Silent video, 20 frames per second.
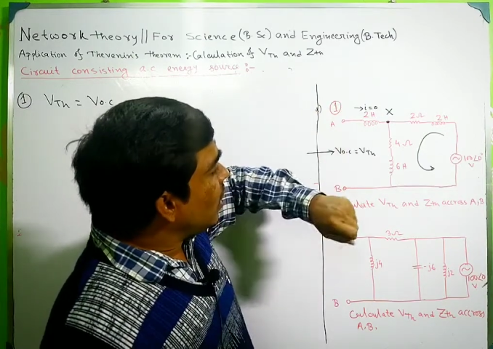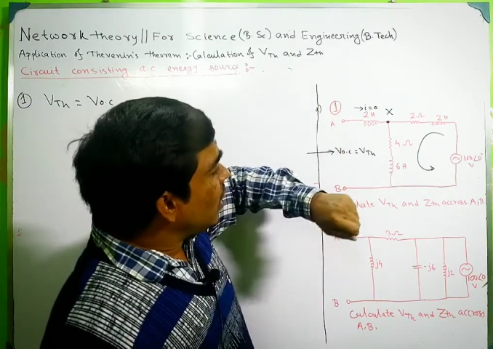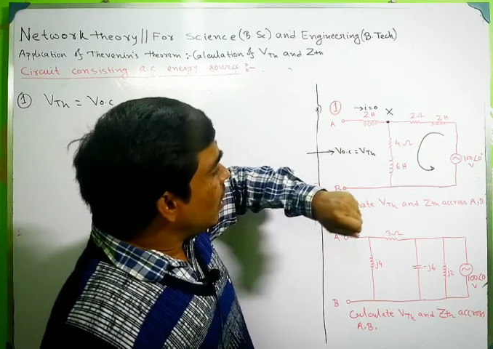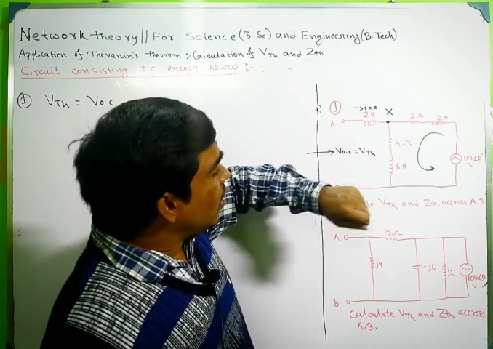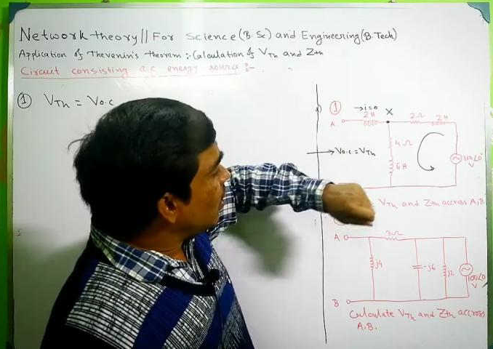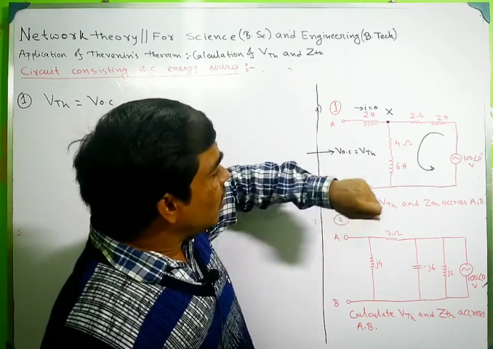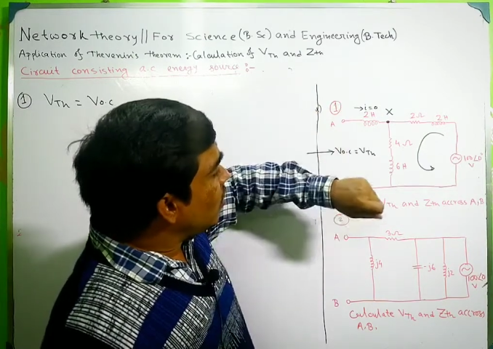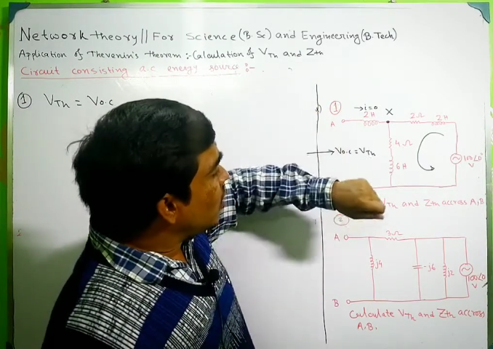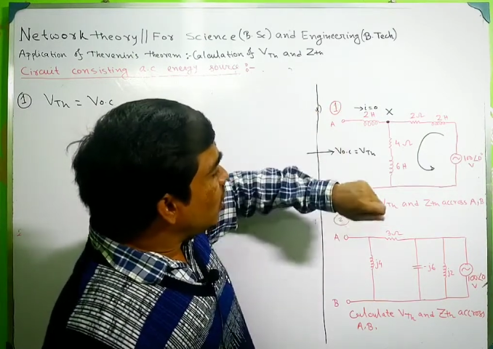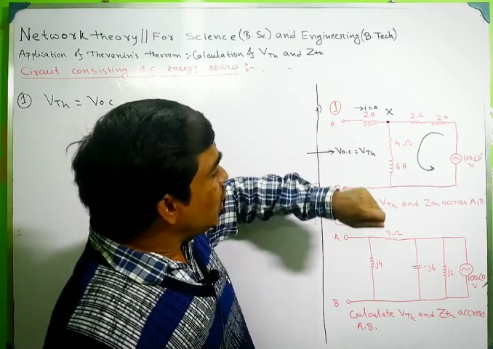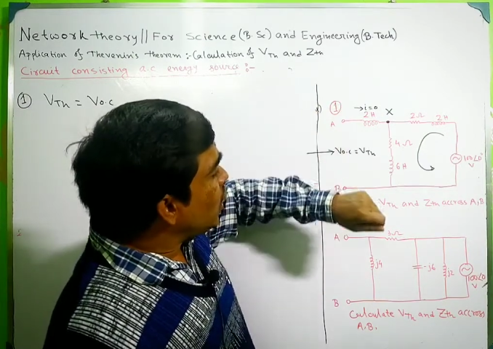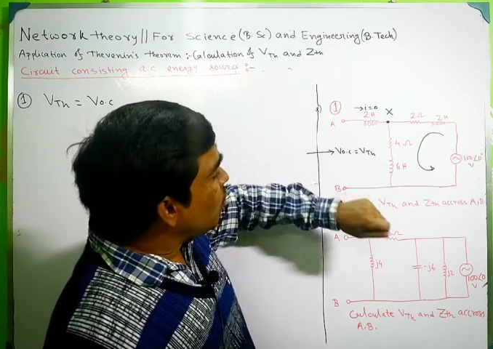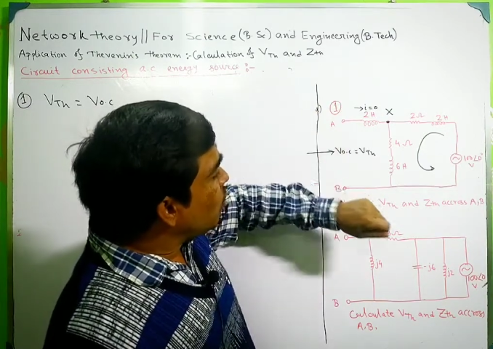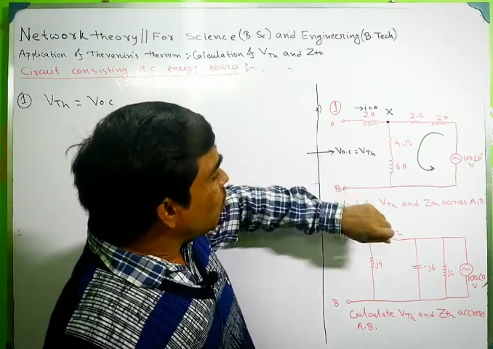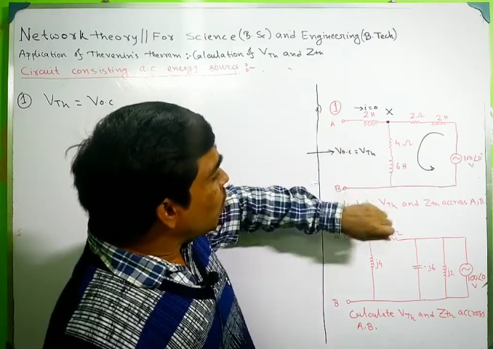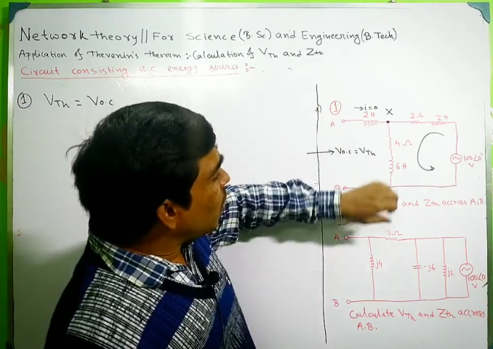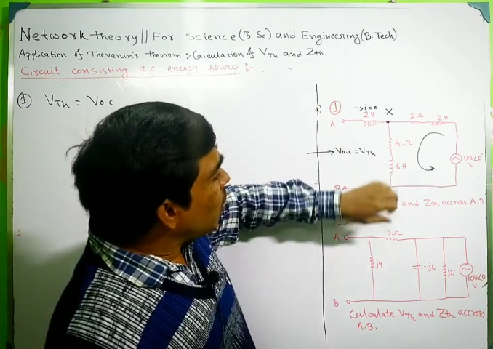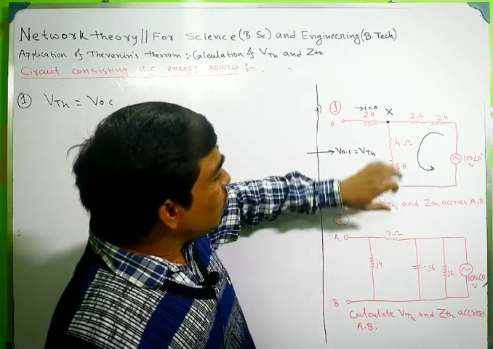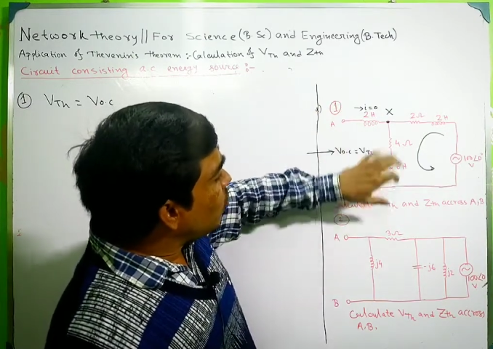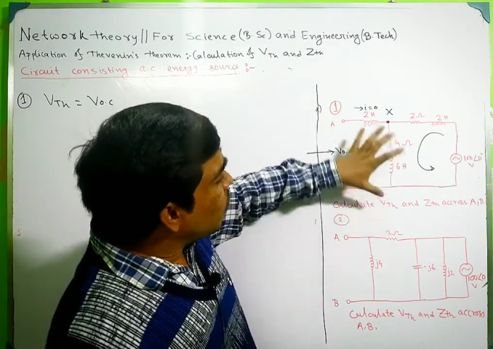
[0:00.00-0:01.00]
is
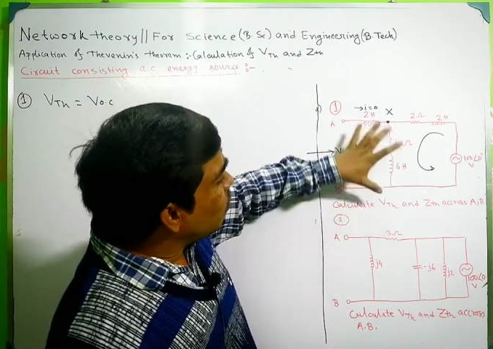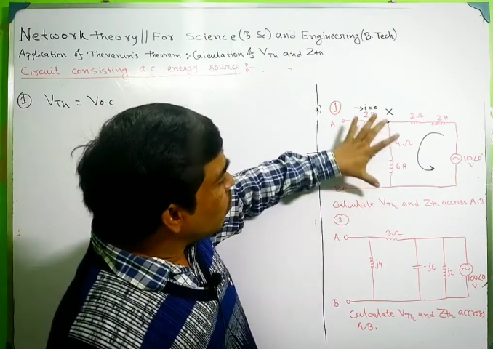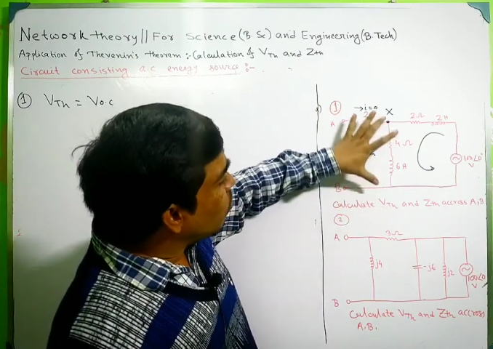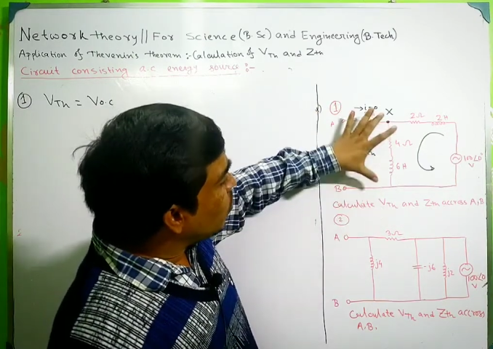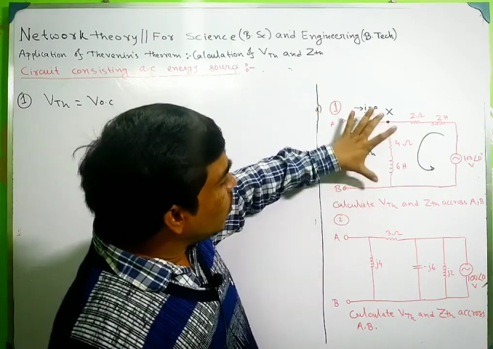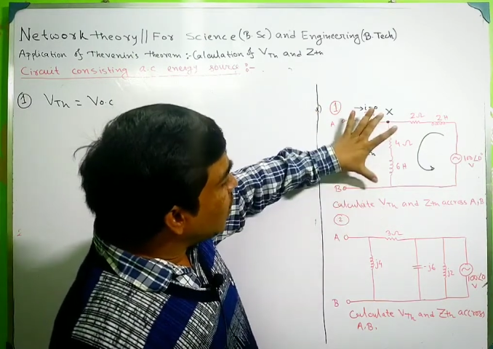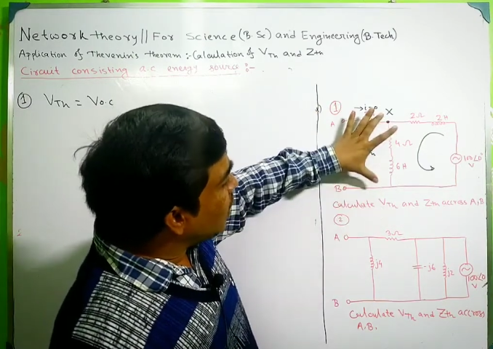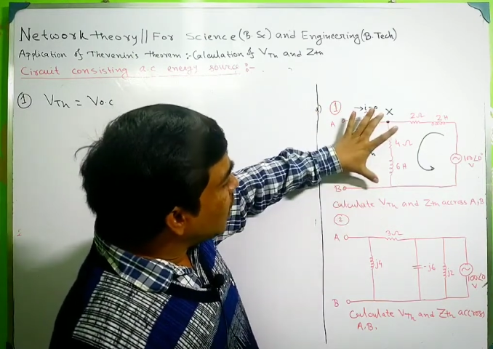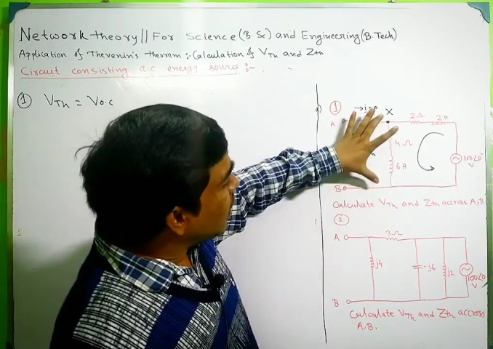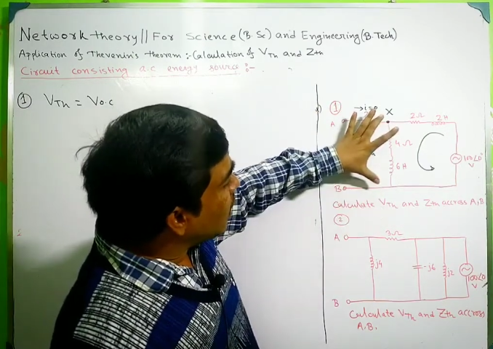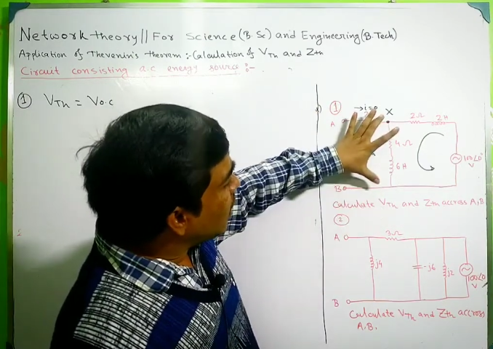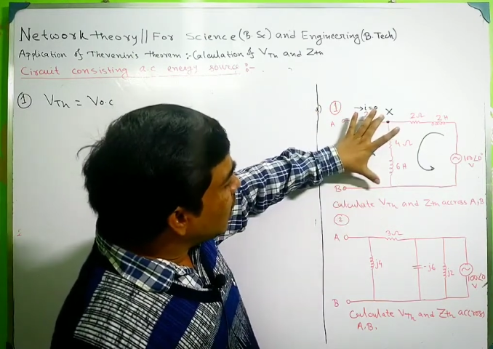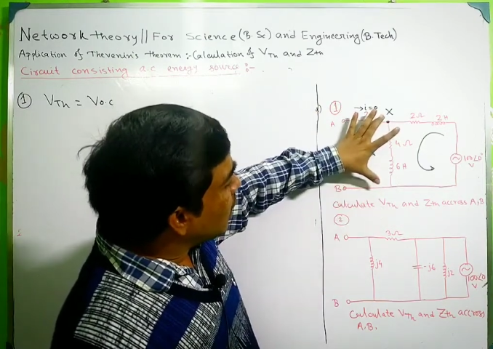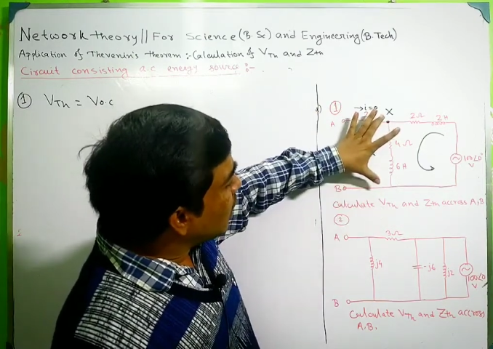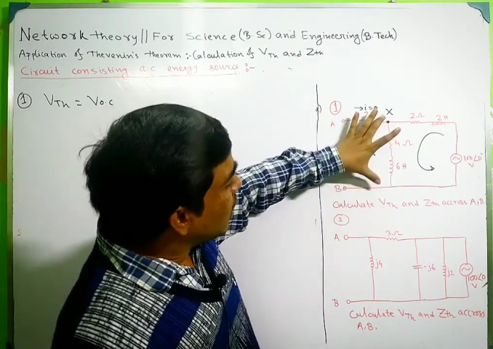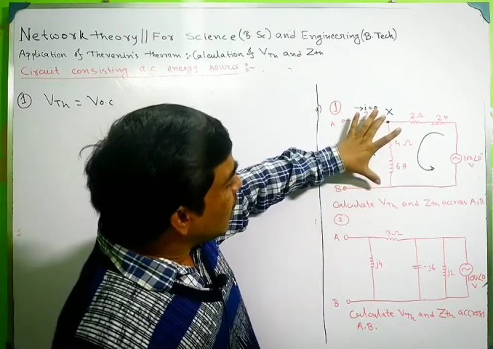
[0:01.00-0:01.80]
equals to the